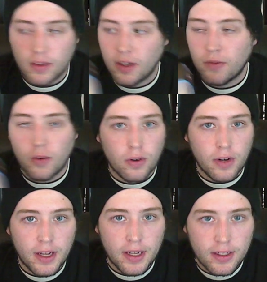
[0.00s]
their
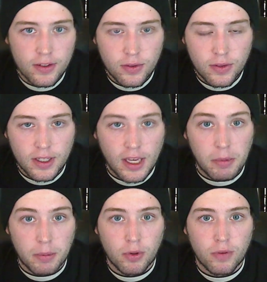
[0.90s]
foray into the
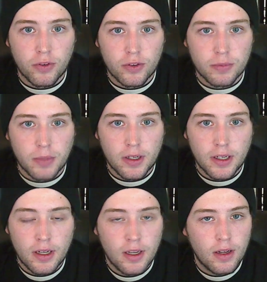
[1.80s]
gaming peripherals
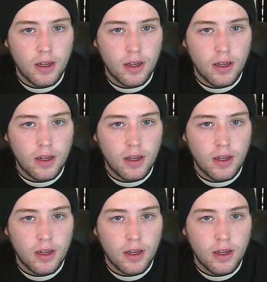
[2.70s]
market.